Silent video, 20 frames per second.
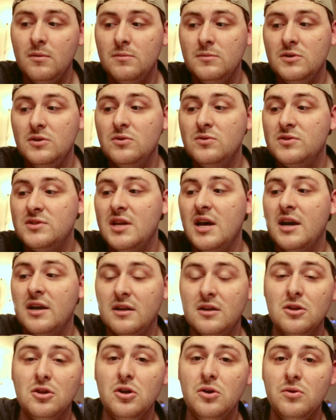use
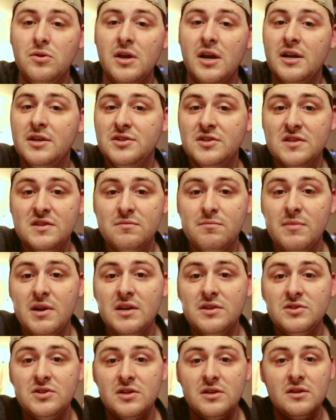that glue that I just
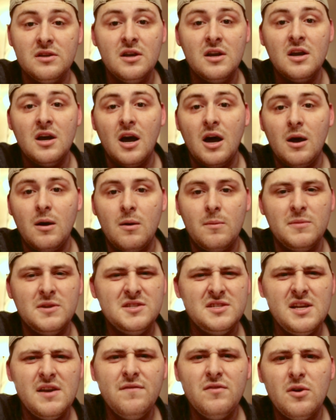mentioned,
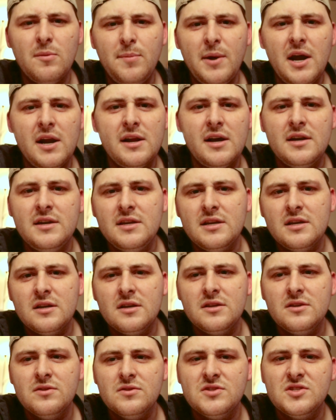it's never a bad idea
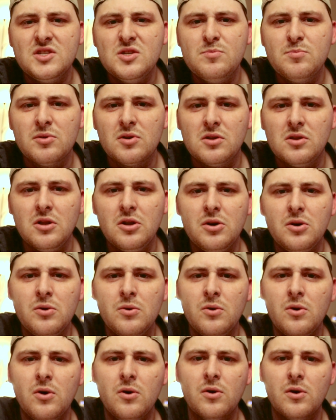to use super
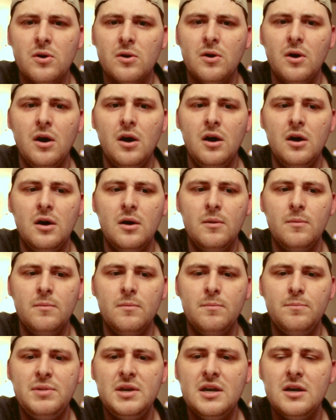glue or
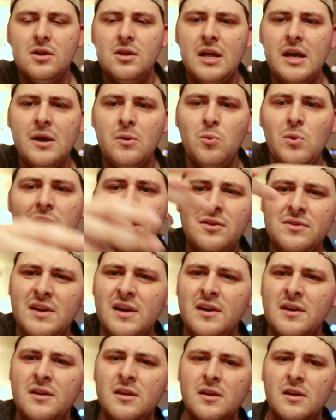PLA
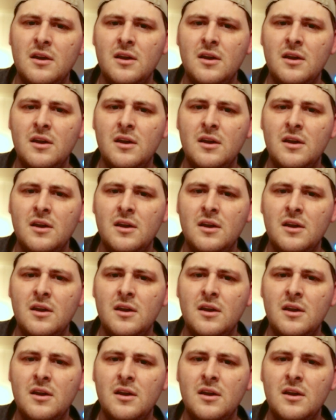welding.